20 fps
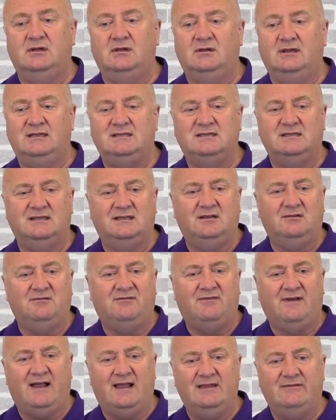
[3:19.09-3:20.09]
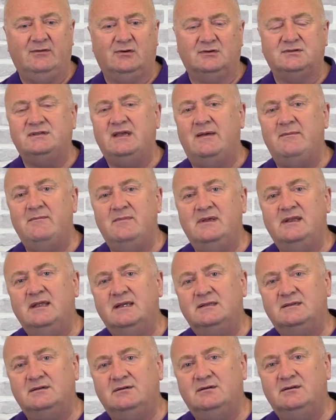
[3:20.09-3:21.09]
into little 5 or 10
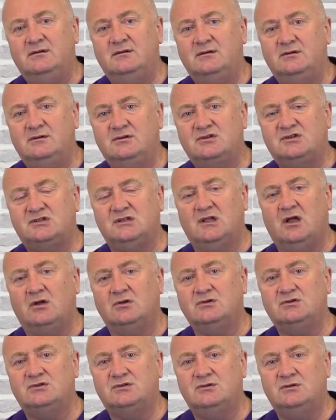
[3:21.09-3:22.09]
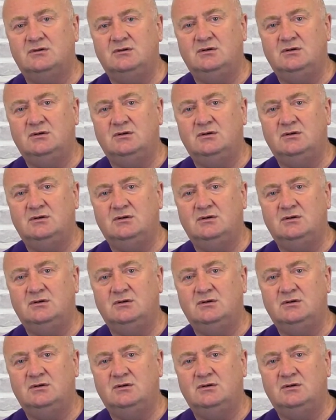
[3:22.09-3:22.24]
minute slots.